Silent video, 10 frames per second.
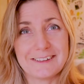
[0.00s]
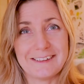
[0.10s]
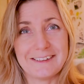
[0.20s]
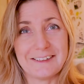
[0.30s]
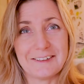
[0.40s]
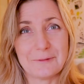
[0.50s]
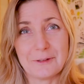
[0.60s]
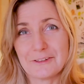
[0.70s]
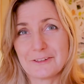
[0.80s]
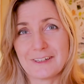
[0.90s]
uh,
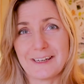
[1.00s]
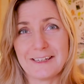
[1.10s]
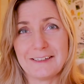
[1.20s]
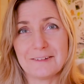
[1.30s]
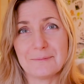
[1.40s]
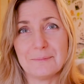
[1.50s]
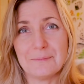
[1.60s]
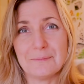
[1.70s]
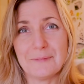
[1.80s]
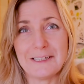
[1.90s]
which I
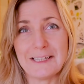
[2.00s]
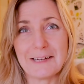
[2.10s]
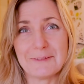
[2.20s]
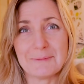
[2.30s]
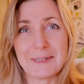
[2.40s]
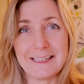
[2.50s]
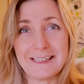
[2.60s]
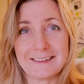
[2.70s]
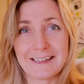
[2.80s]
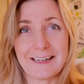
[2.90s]
mainly have in my
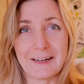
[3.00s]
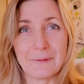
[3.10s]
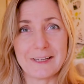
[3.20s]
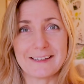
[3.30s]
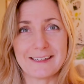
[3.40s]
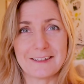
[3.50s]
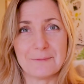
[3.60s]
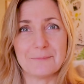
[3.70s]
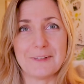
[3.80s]
head, and how I get them